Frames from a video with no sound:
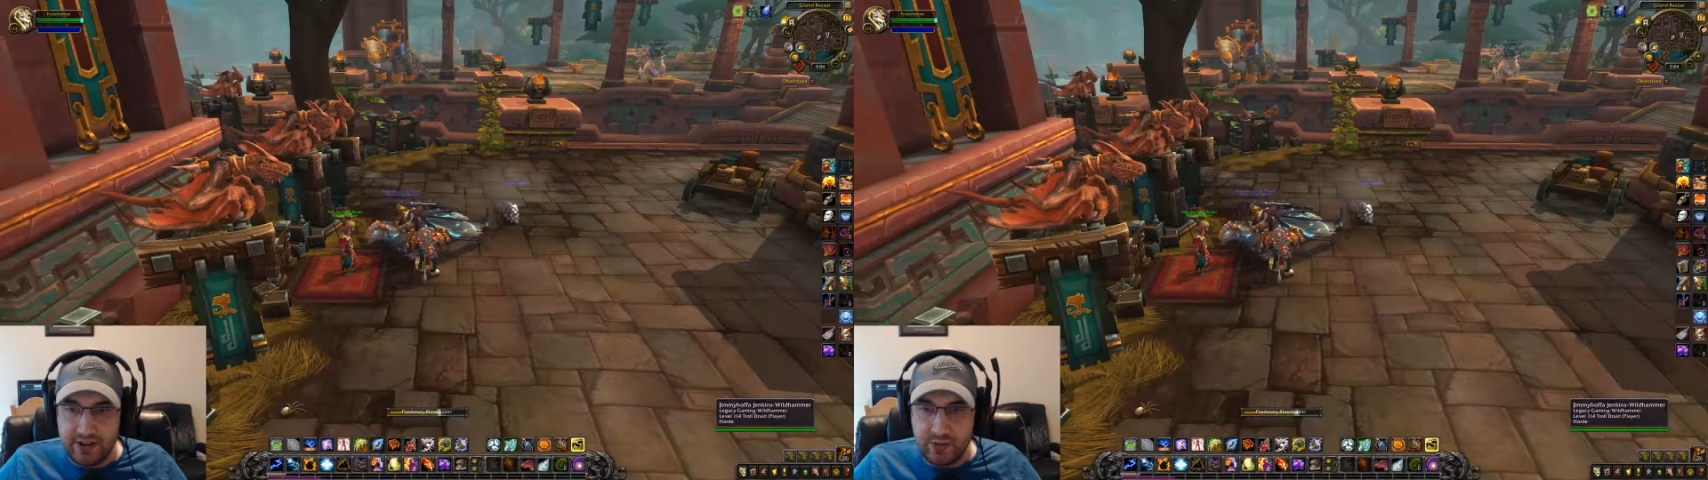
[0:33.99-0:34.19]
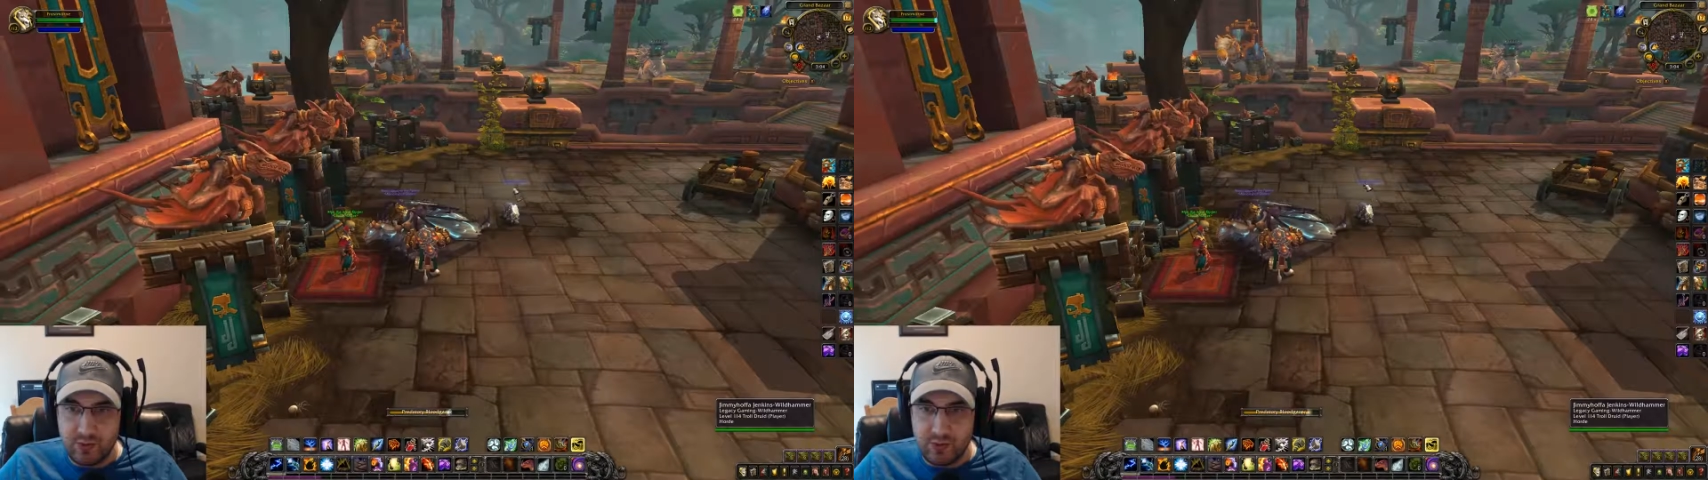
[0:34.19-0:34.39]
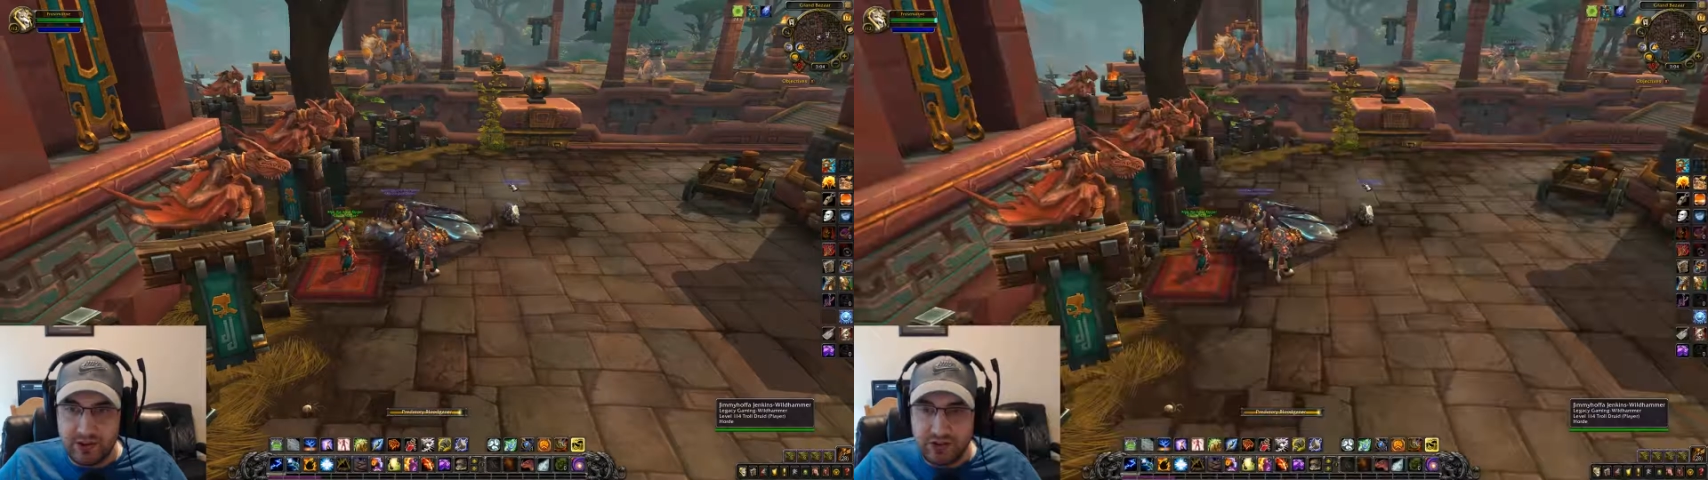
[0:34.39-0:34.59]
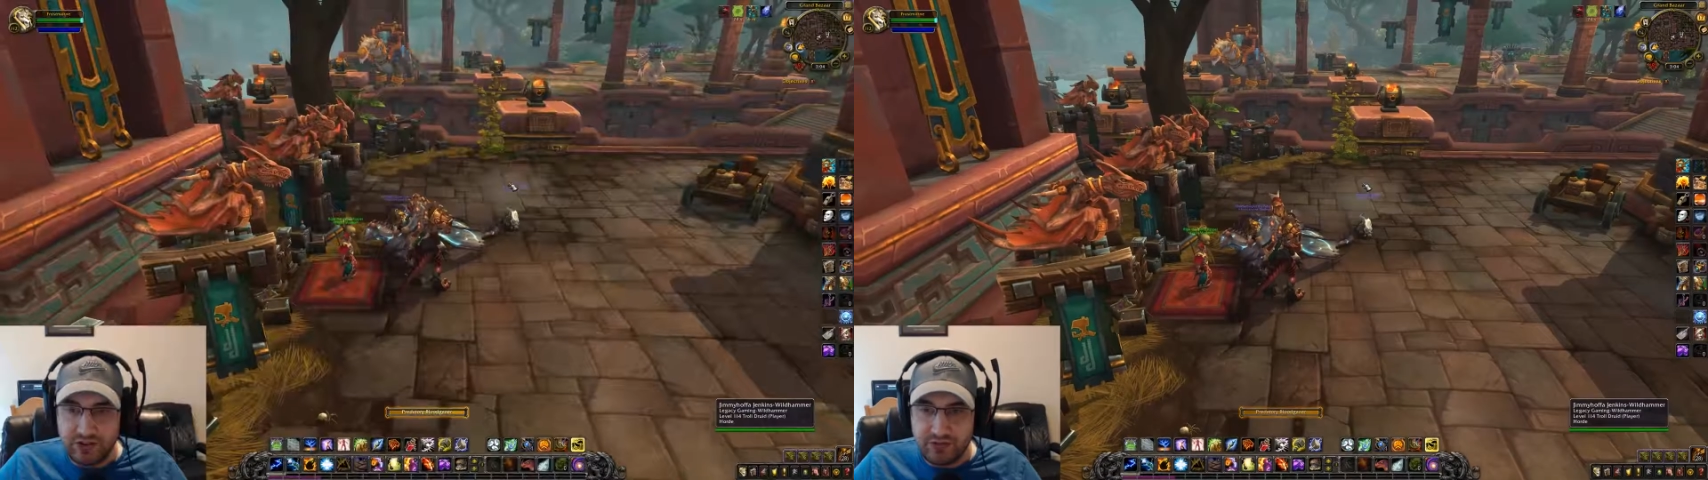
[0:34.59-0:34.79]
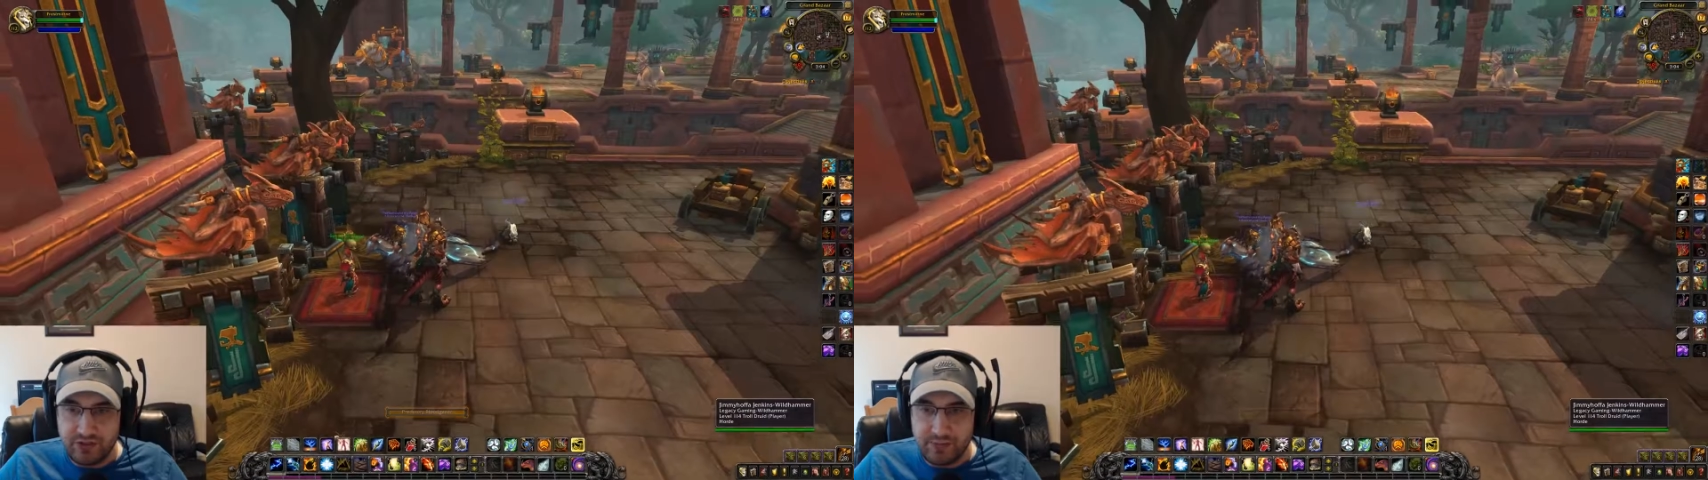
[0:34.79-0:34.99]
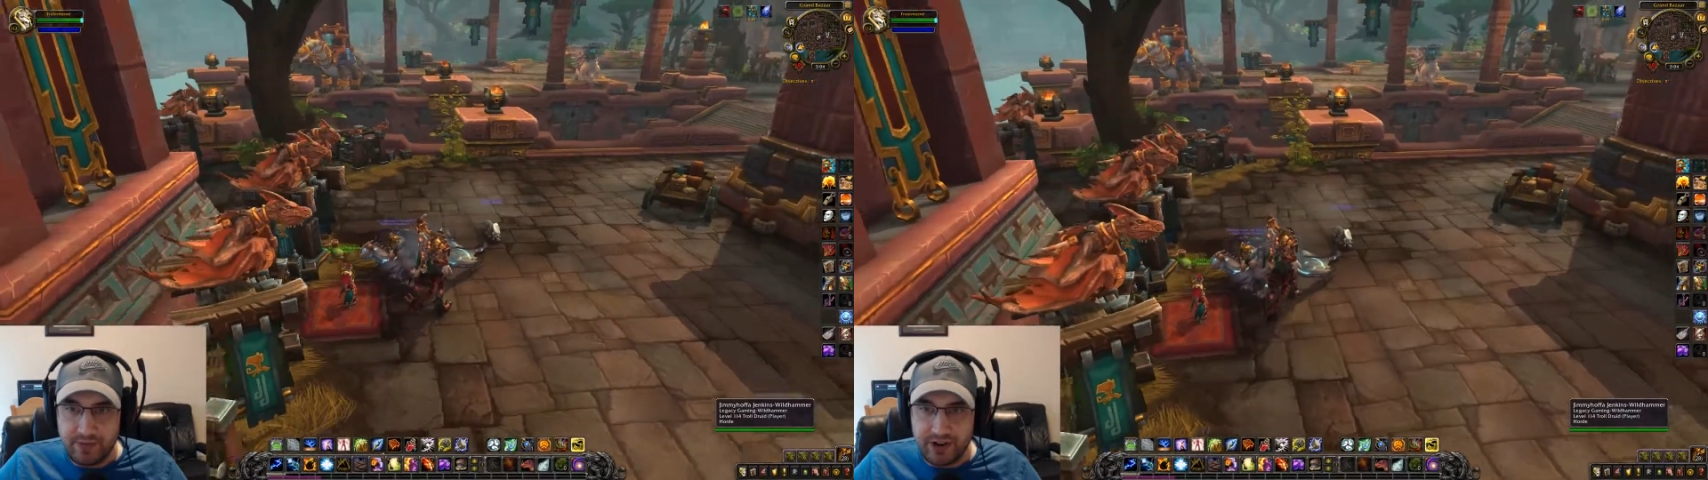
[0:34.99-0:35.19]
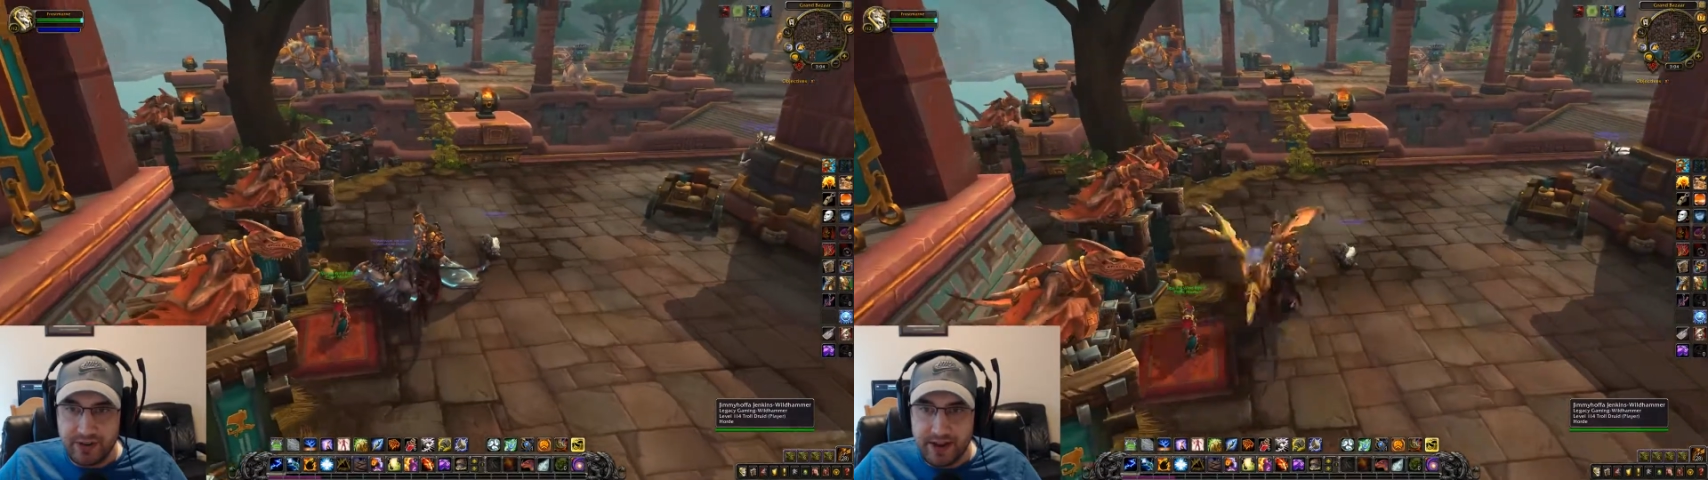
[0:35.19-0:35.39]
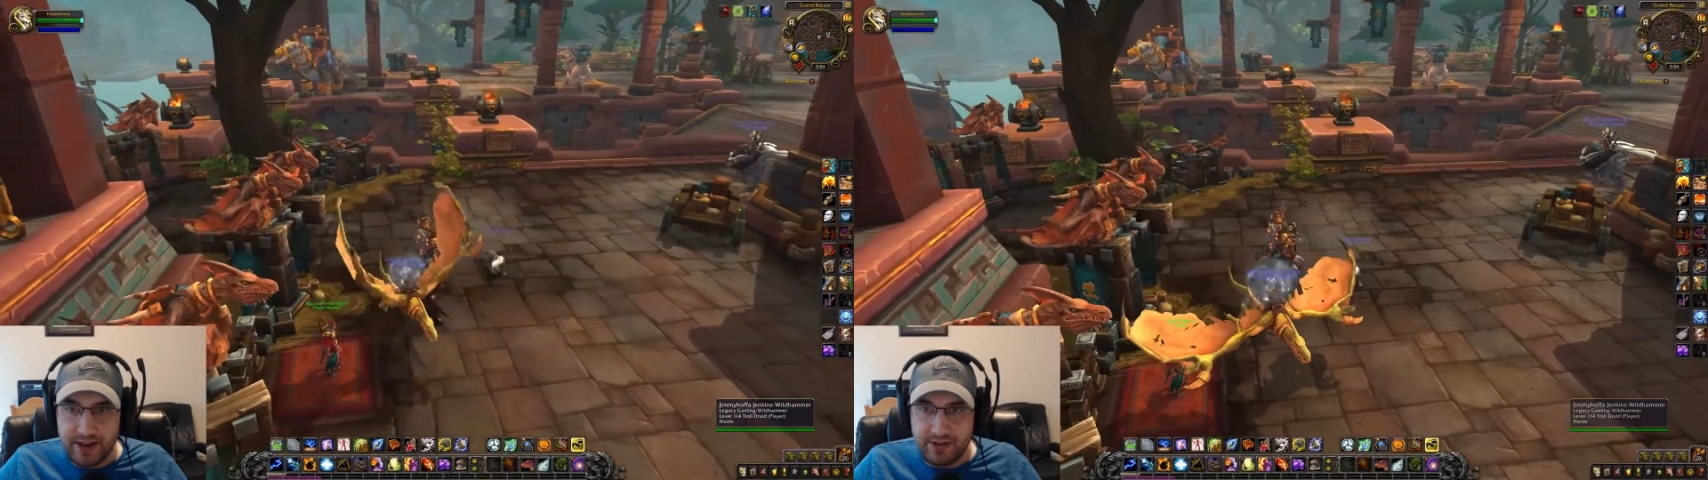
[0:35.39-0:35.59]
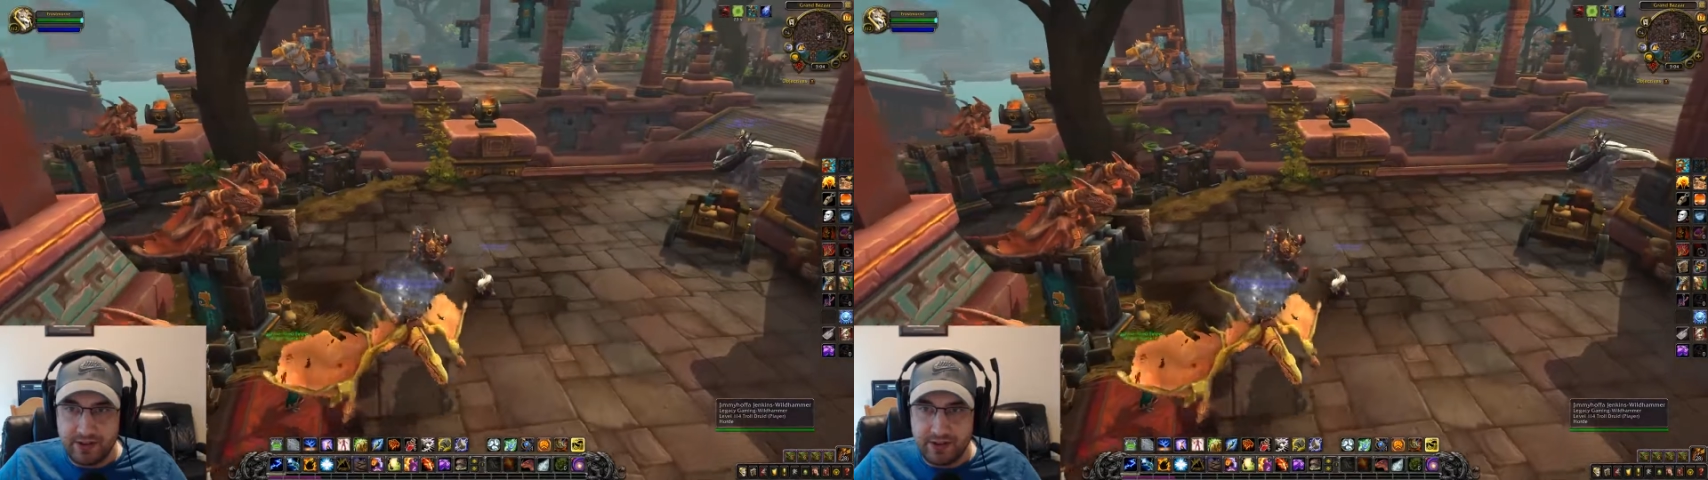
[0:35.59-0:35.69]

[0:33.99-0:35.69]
want to just jump on your mount